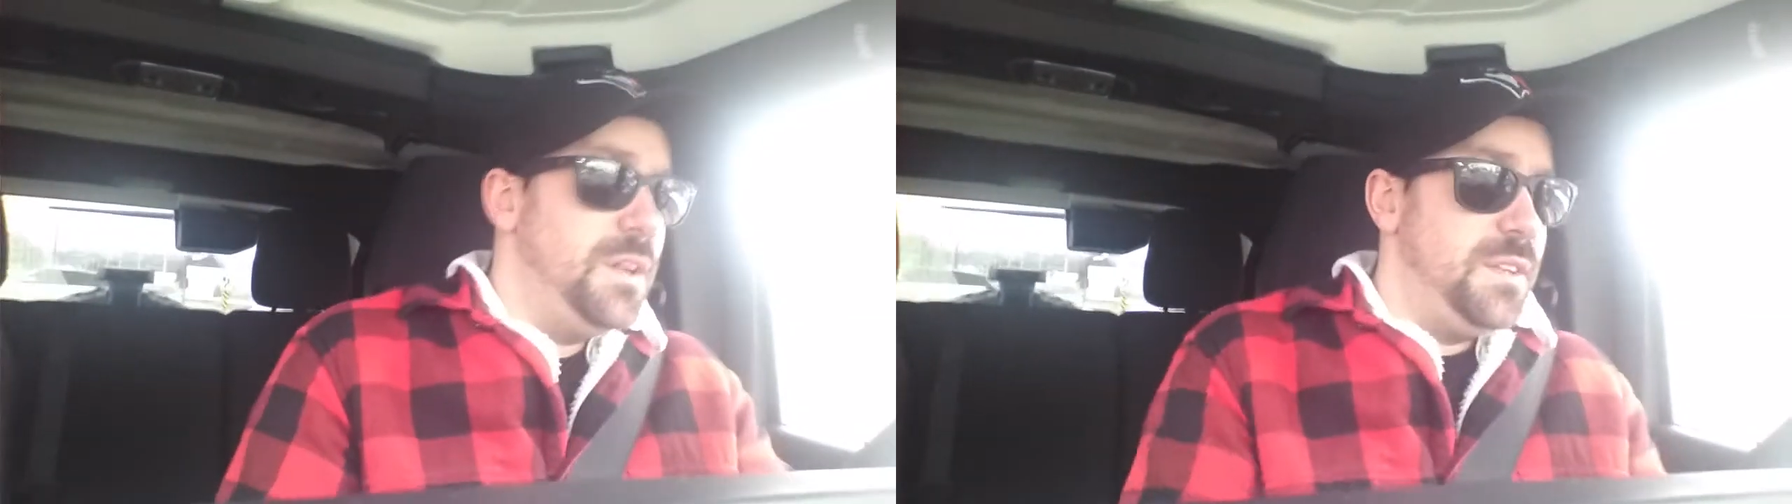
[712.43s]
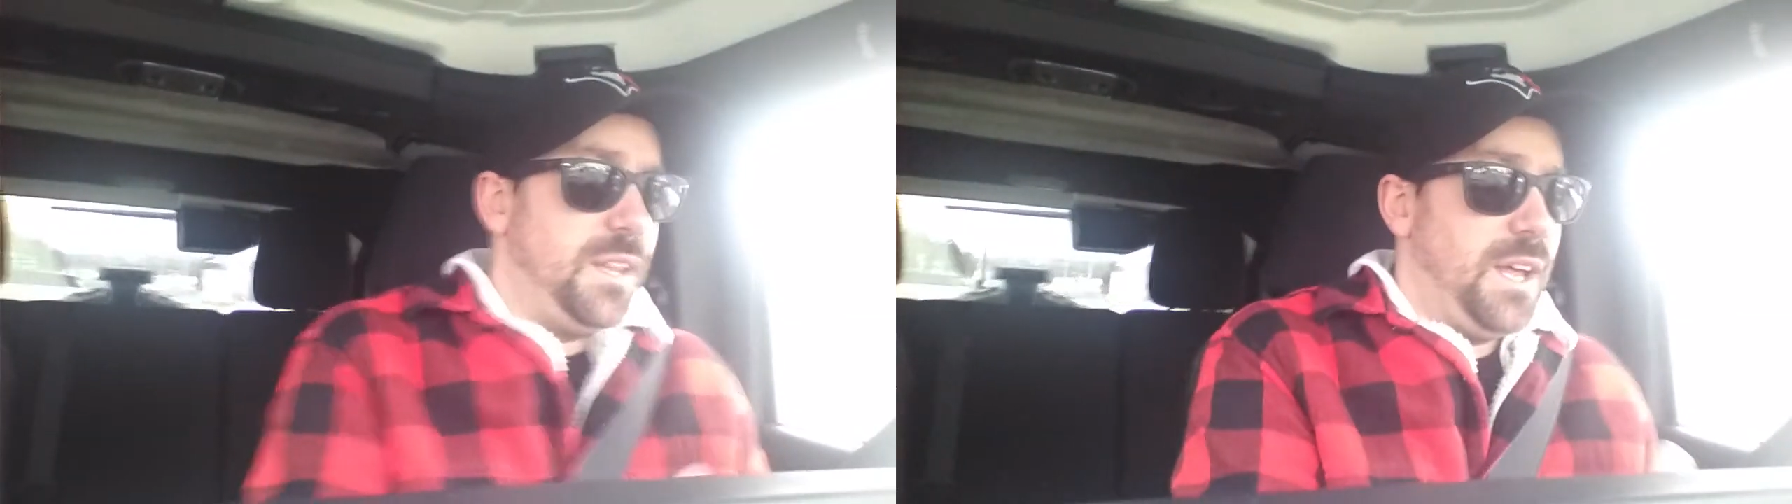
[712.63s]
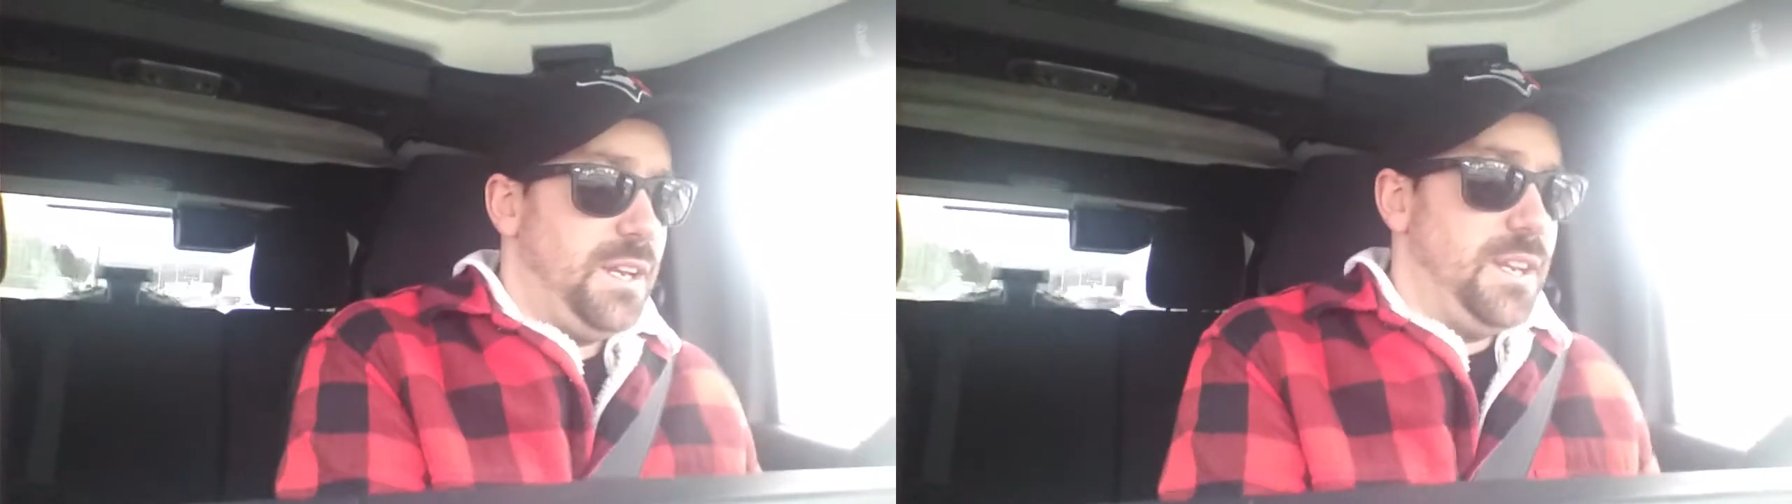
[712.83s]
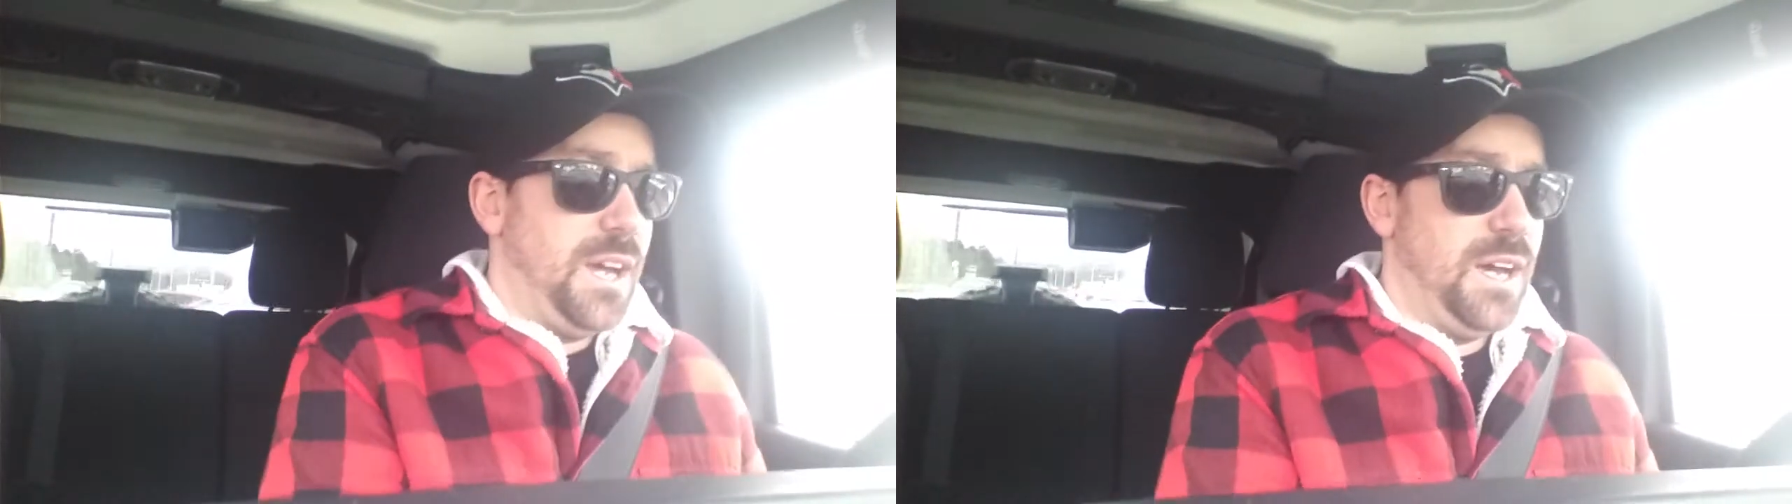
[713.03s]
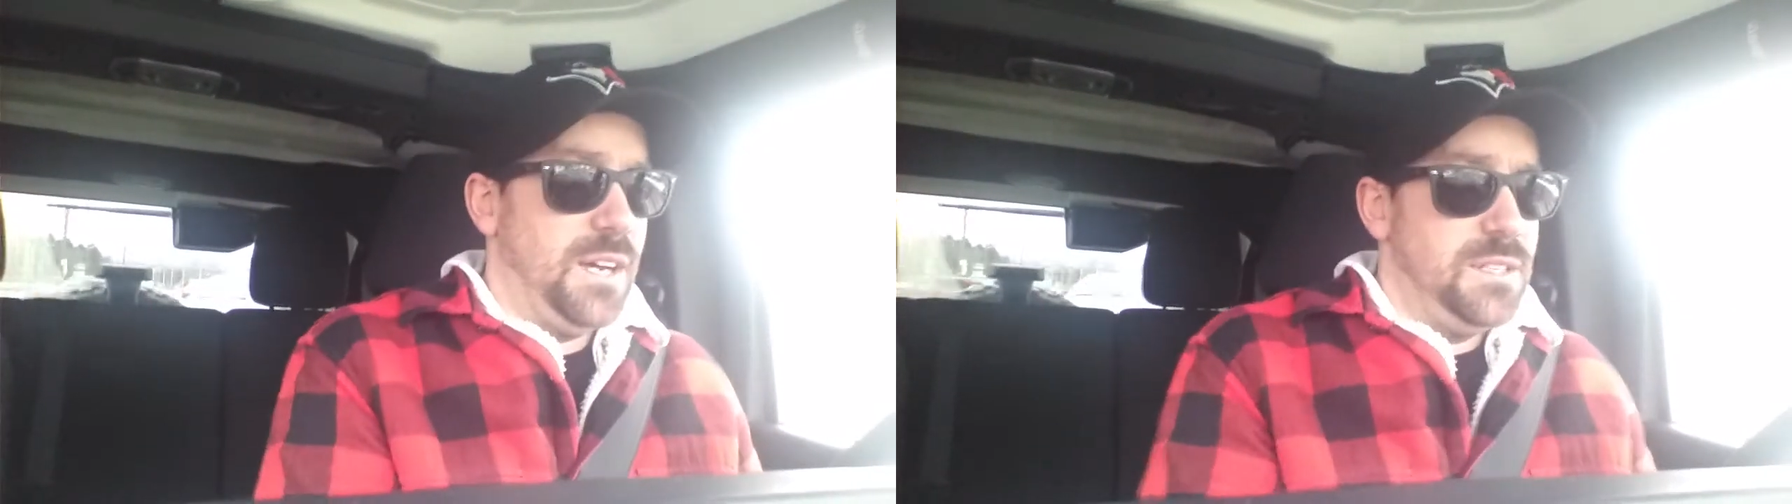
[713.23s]
then
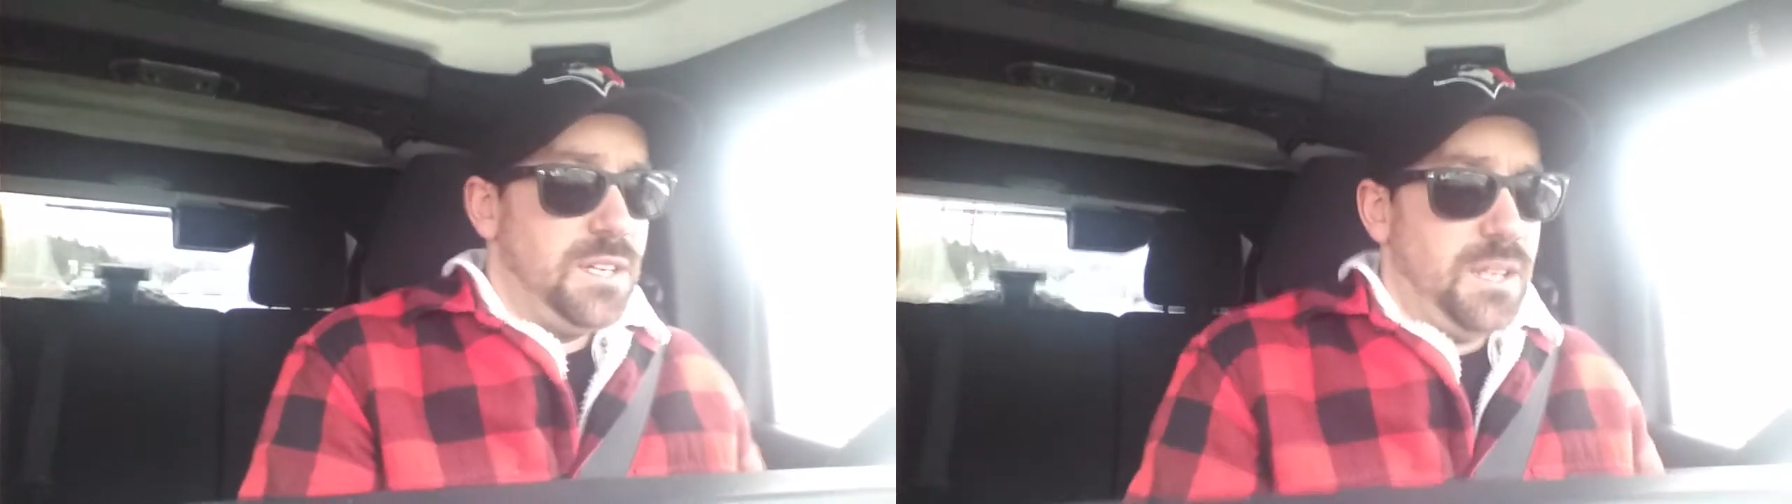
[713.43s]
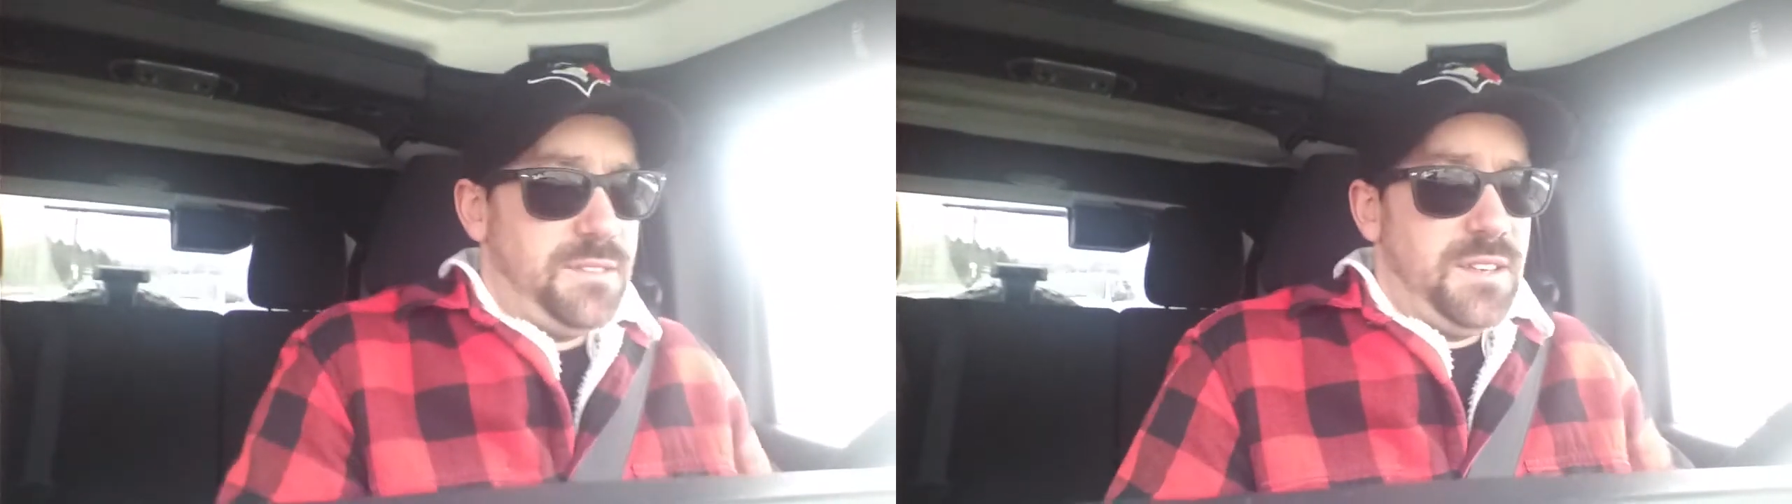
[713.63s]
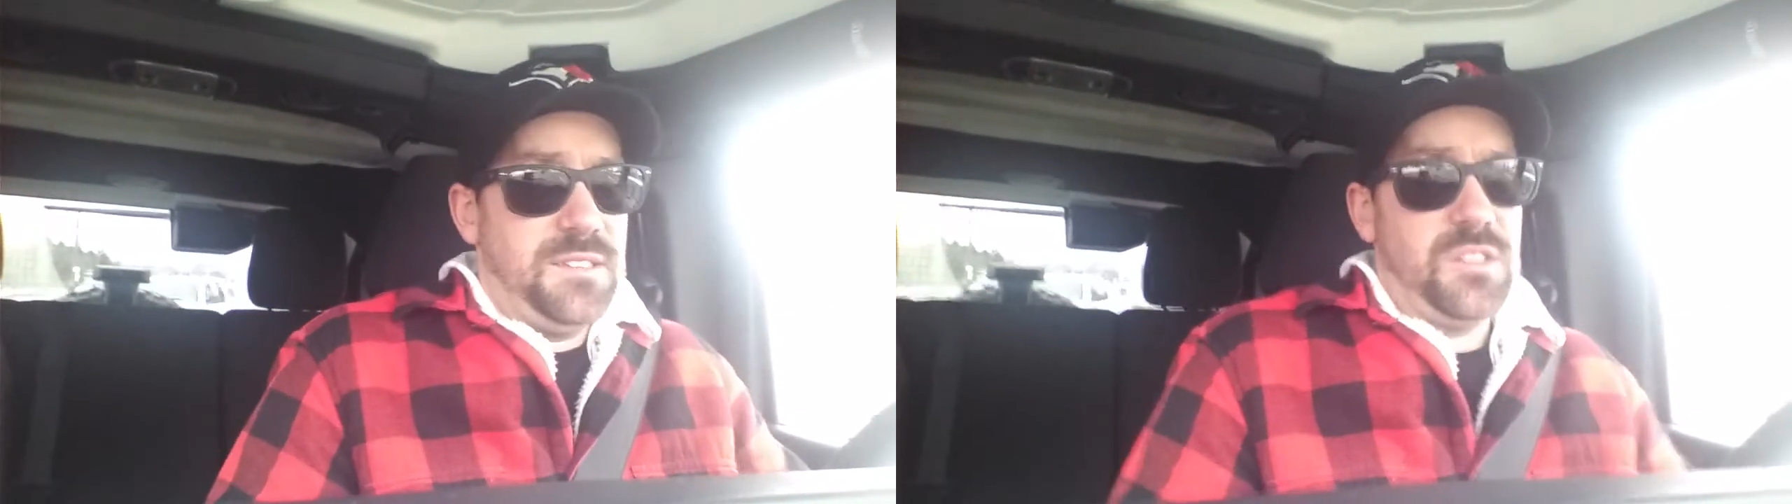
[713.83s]
it's